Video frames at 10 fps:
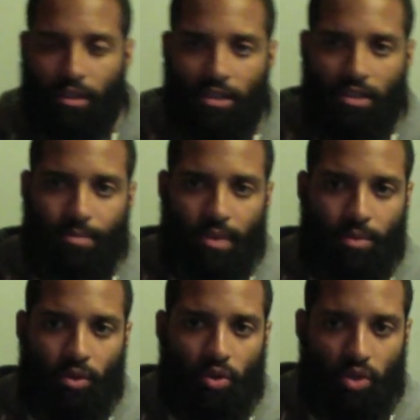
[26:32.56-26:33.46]
Some
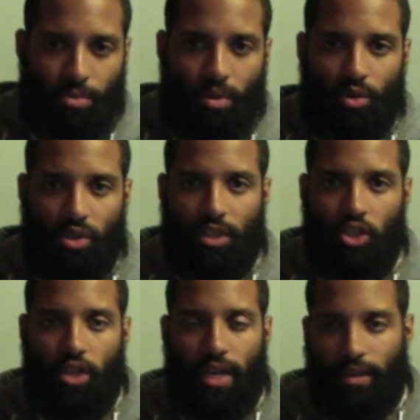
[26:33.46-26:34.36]
people use a protein
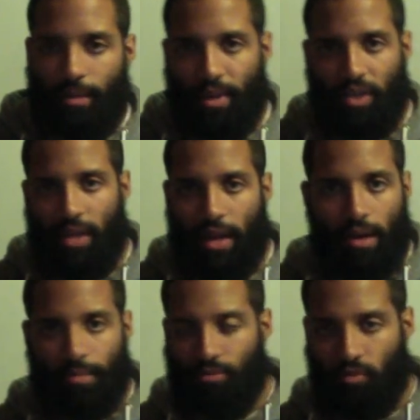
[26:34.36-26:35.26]
shake. They mix that up.